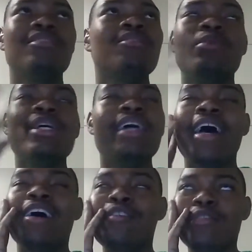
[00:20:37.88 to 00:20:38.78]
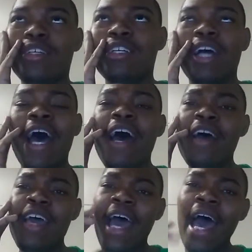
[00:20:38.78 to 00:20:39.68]
Whatever. How
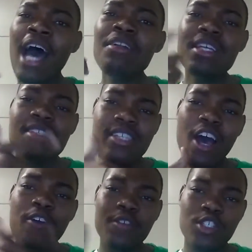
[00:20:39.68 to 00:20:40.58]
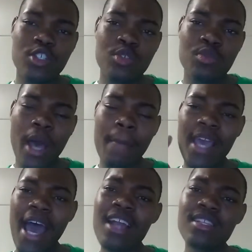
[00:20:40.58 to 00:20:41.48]
did how
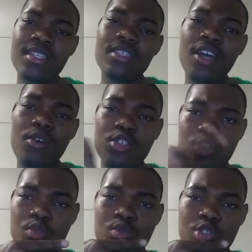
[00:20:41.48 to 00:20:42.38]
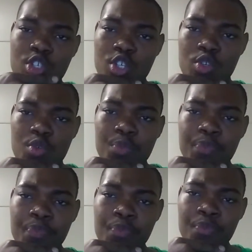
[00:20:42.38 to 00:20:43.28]
did Cisco use you
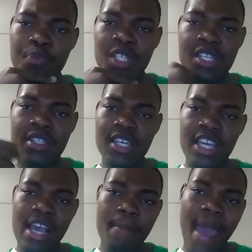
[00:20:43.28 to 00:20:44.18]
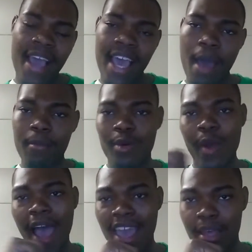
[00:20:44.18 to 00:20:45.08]
to get back at
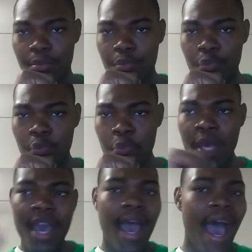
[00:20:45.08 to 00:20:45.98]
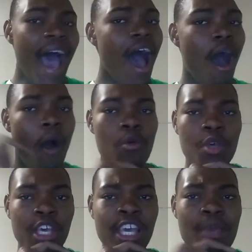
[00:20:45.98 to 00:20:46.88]
Mariah?
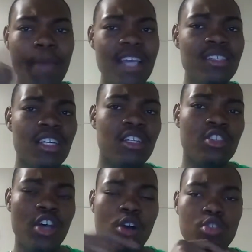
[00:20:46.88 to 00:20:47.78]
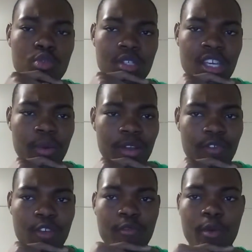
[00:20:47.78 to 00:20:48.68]
How? He basically told you secretive
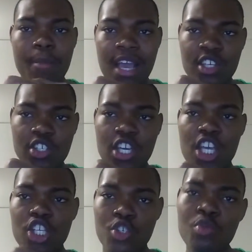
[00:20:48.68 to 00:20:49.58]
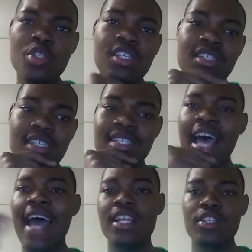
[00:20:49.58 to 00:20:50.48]
information and you just
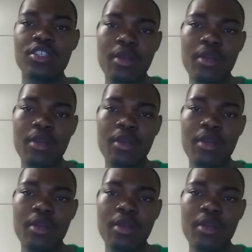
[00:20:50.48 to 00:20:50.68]
decided